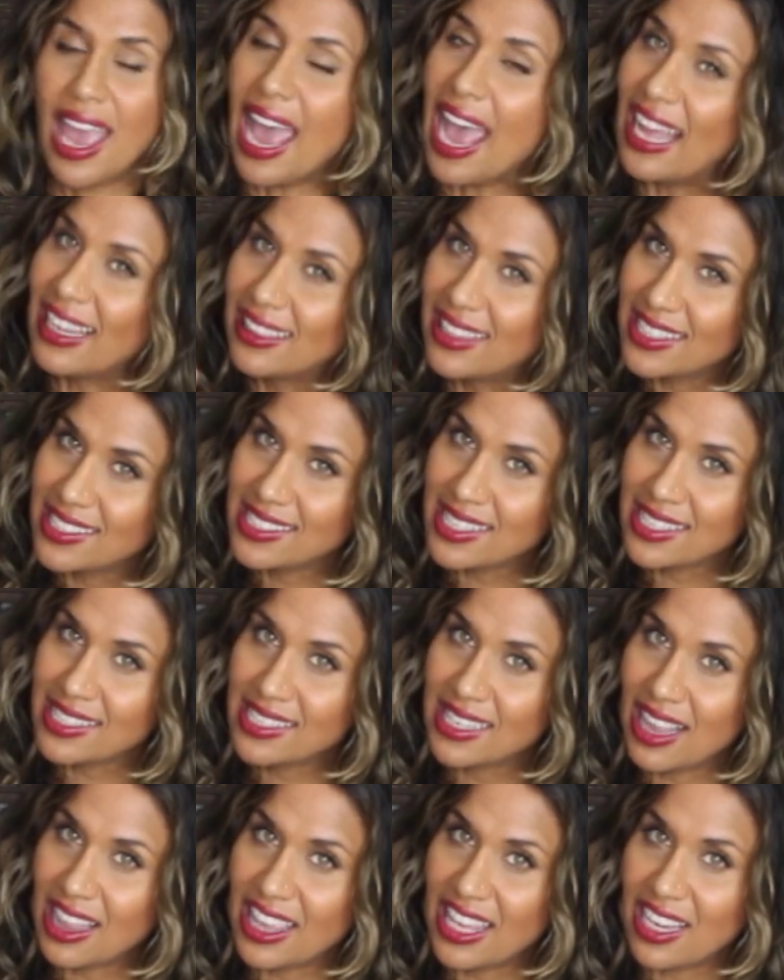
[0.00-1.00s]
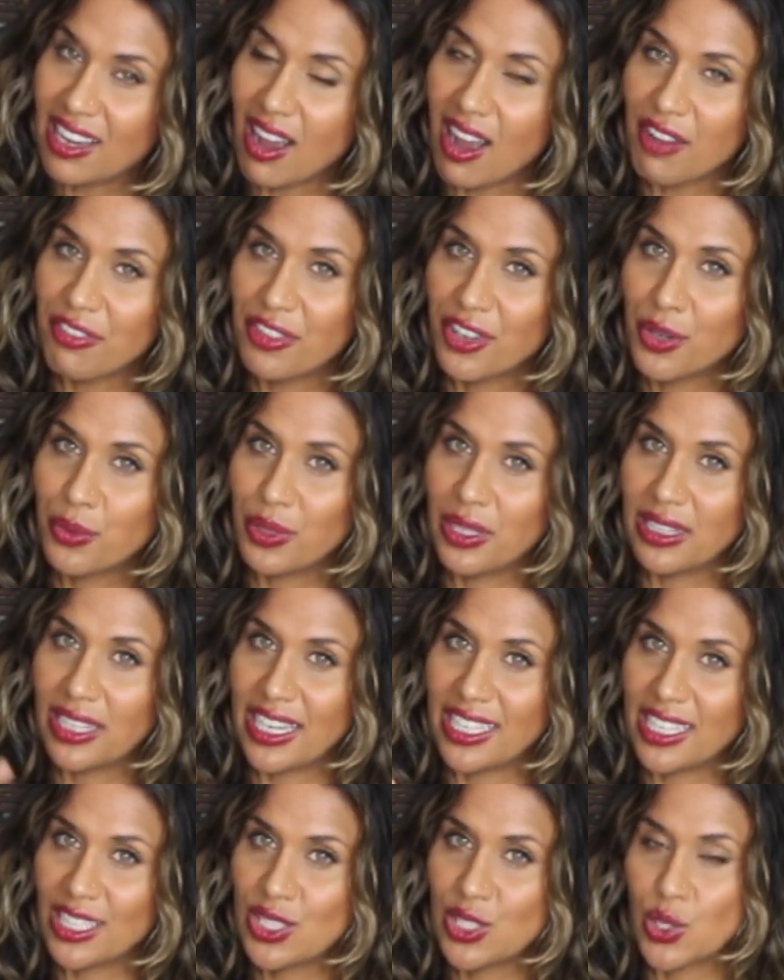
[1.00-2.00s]
And this is the kapha
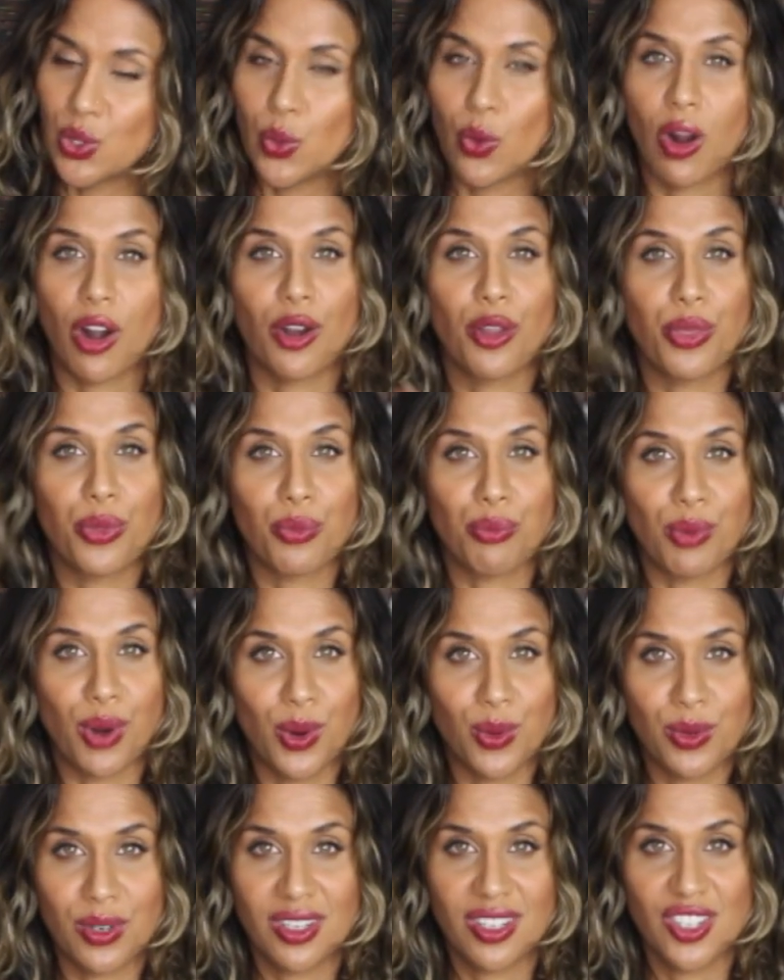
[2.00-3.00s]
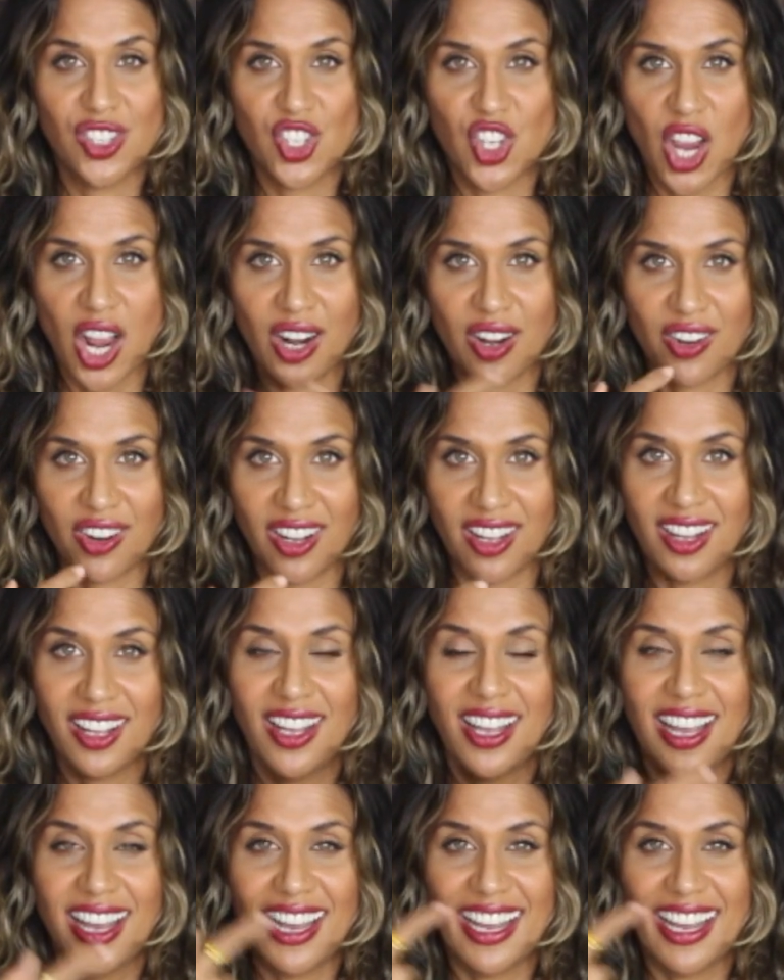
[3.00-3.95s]
related to our throat chakra.